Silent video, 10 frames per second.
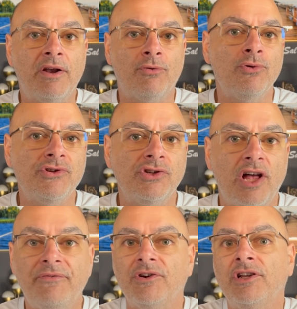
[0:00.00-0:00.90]
cruising
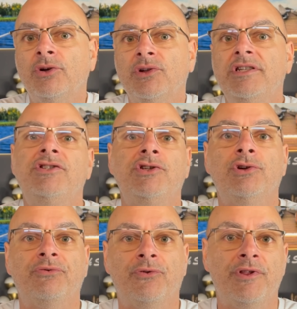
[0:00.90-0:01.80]
life a little
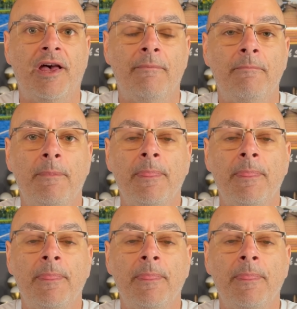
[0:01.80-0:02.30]
easier for them.